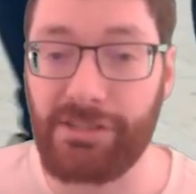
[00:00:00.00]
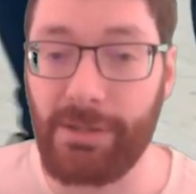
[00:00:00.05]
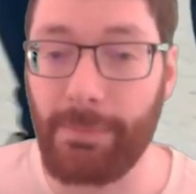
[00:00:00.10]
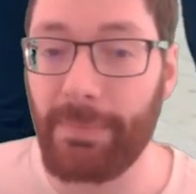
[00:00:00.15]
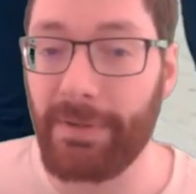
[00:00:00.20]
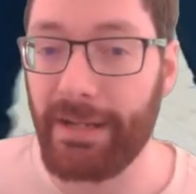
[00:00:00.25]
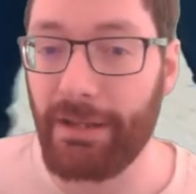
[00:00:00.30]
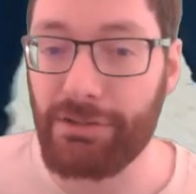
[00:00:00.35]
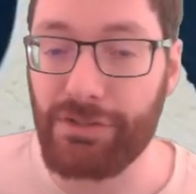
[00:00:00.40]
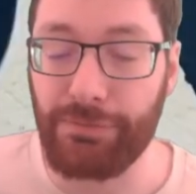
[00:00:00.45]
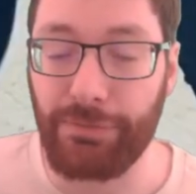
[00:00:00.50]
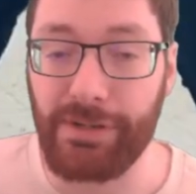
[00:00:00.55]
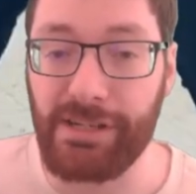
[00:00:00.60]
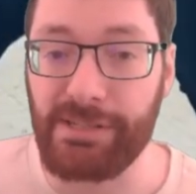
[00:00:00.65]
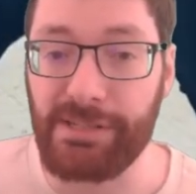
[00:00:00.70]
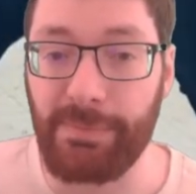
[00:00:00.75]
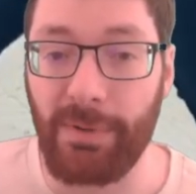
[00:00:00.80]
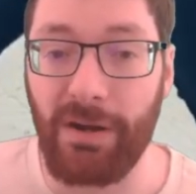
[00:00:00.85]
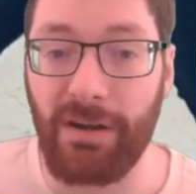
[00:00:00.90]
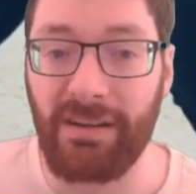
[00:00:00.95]
somebody else free
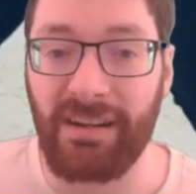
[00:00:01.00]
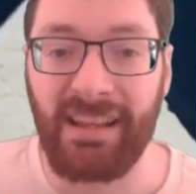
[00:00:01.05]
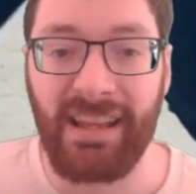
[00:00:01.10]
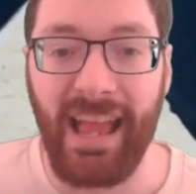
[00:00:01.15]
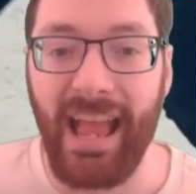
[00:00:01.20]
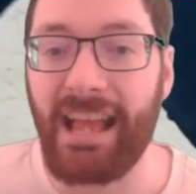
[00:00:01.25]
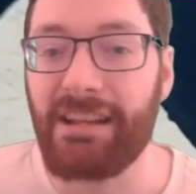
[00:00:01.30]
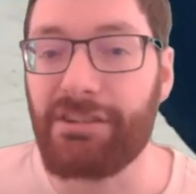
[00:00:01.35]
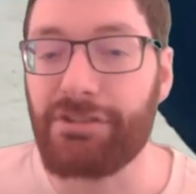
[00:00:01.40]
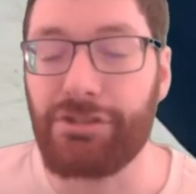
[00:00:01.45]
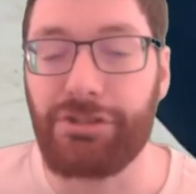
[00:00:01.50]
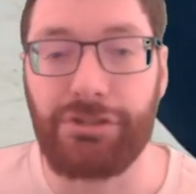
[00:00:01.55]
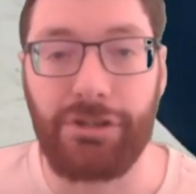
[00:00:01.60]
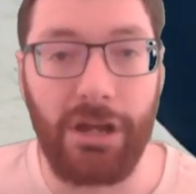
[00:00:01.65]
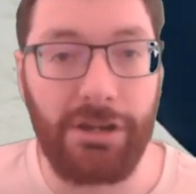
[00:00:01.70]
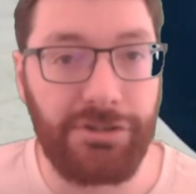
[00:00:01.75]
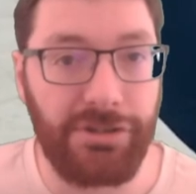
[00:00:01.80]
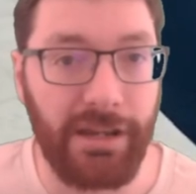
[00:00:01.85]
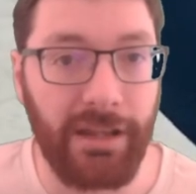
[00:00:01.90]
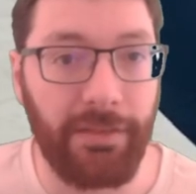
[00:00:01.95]
spar and
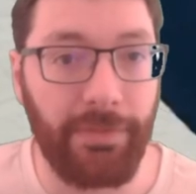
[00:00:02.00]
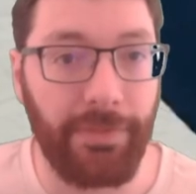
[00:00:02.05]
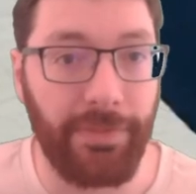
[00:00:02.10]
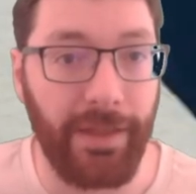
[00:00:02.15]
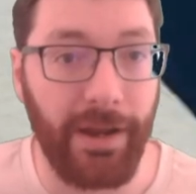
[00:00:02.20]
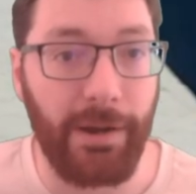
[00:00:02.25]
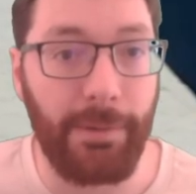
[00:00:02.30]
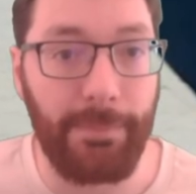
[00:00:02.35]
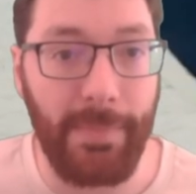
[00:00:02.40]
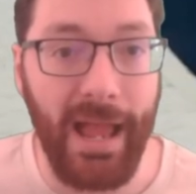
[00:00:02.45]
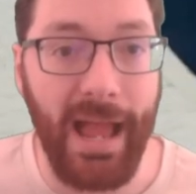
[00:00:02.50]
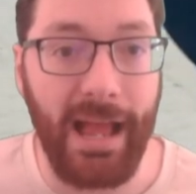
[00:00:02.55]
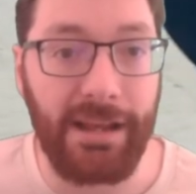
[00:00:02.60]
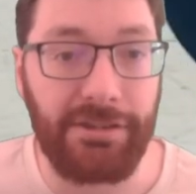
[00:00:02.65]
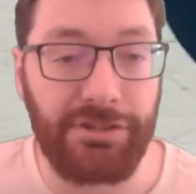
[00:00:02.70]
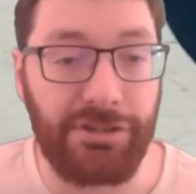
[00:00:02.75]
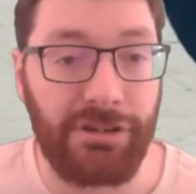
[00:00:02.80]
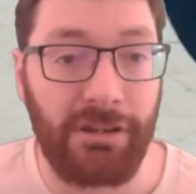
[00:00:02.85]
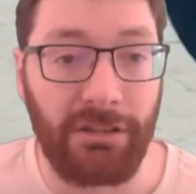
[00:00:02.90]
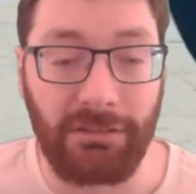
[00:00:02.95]
judging their
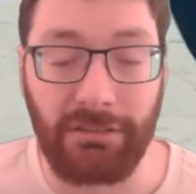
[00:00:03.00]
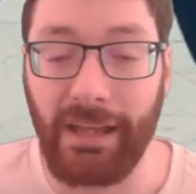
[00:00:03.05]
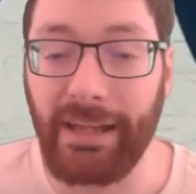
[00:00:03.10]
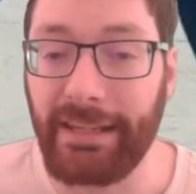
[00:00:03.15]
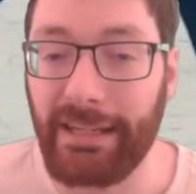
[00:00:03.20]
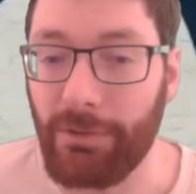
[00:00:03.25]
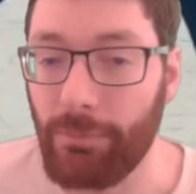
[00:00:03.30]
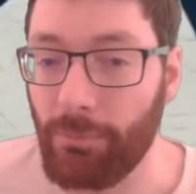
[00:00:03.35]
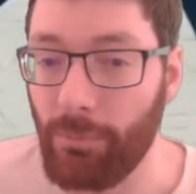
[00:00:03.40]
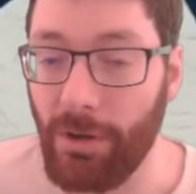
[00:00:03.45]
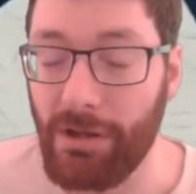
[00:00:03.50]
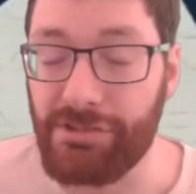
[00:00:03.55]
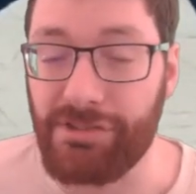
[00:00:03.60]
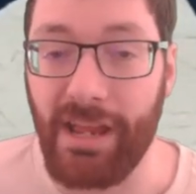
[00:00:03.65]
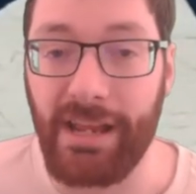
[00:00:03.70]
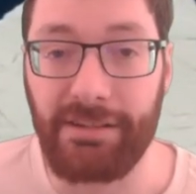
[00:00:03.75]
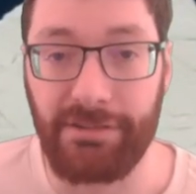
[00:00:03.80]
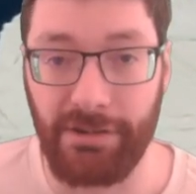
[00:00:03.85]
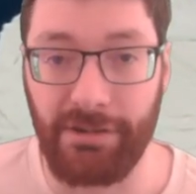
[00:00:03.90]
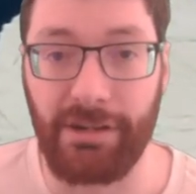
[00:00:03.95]
match like it was
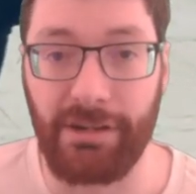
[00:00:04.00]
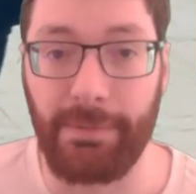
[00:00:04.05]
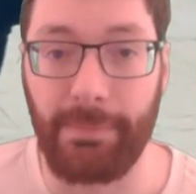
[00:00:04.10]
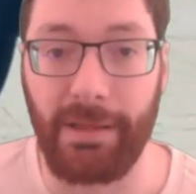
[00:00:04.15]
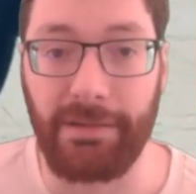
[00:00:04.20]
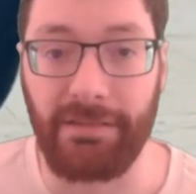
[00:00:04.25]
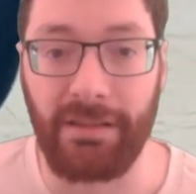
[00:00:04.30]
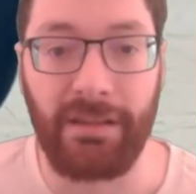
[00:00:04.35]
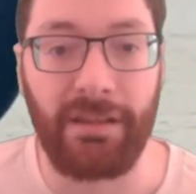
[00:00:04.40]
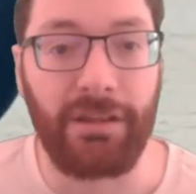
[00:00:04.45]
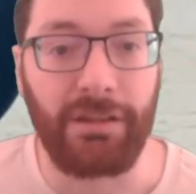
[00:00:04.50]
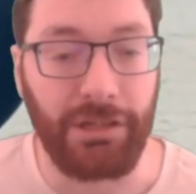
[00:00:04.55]
a tournament.